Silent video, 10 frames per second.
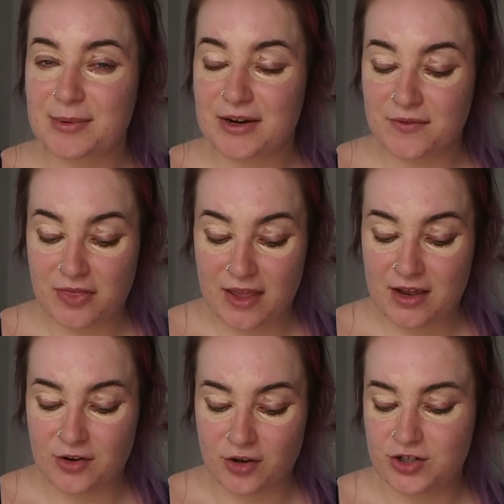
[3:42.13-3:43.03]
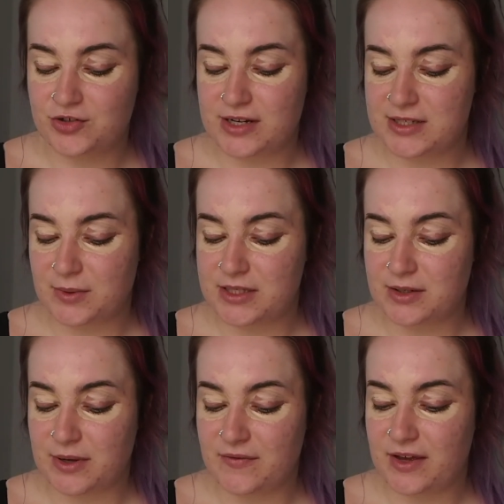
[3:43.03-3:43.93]
and everything and not stressed
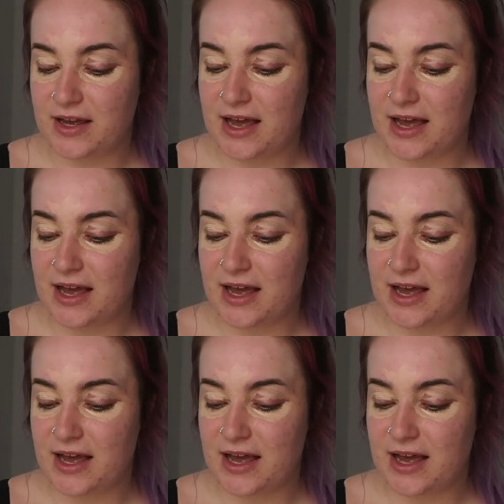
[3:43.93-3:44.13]
whatsoever,